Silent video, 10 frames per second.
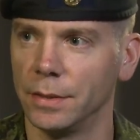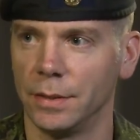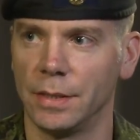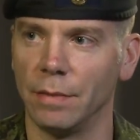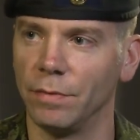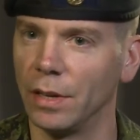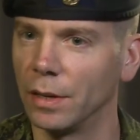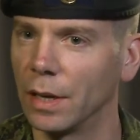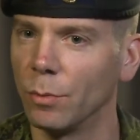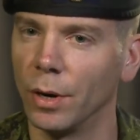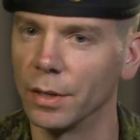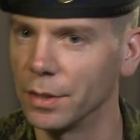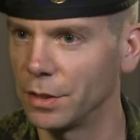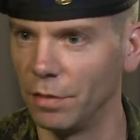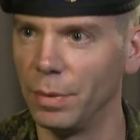same feeling, like wanting
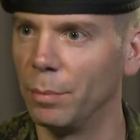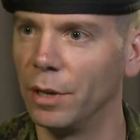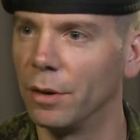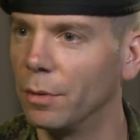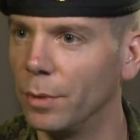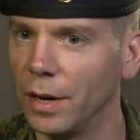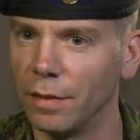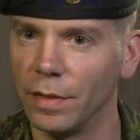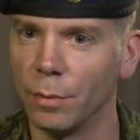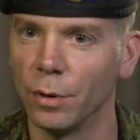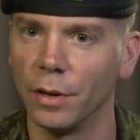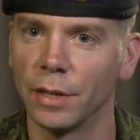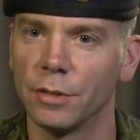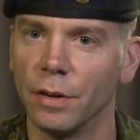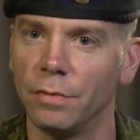to shove people out of the way if they were
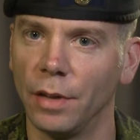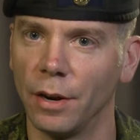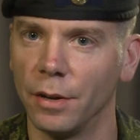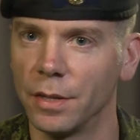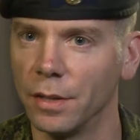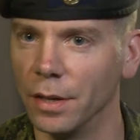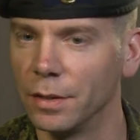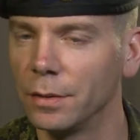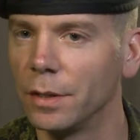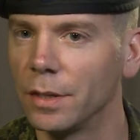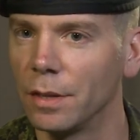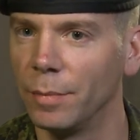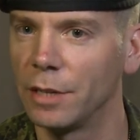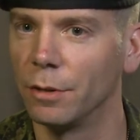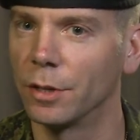like trying to flood onto the
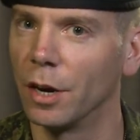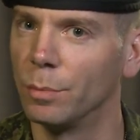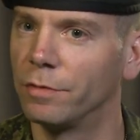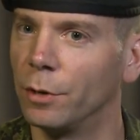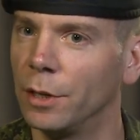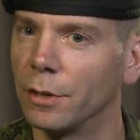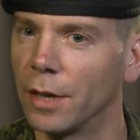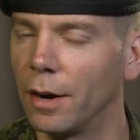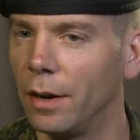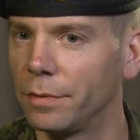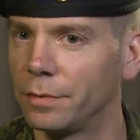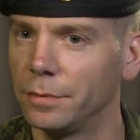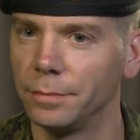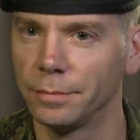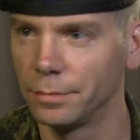metro car before he could get off.
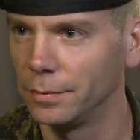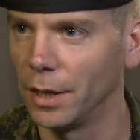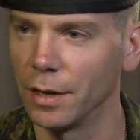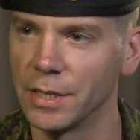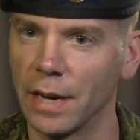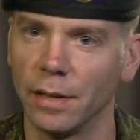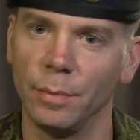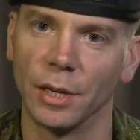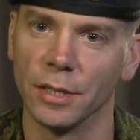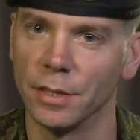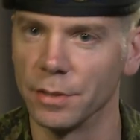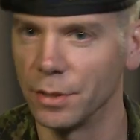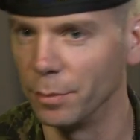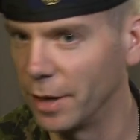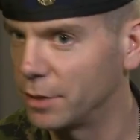Not exactly, because
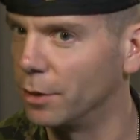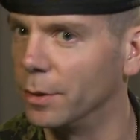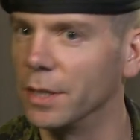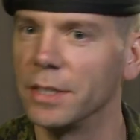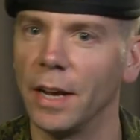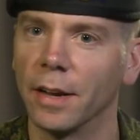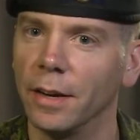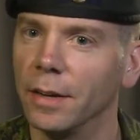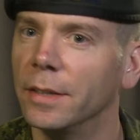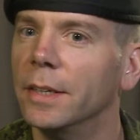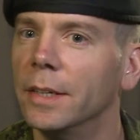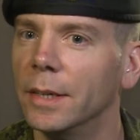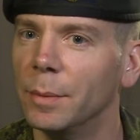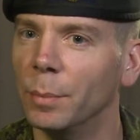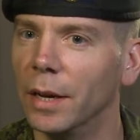there's no metro in the Saguenay,
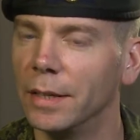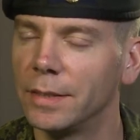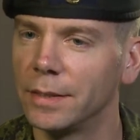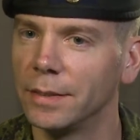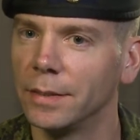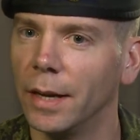but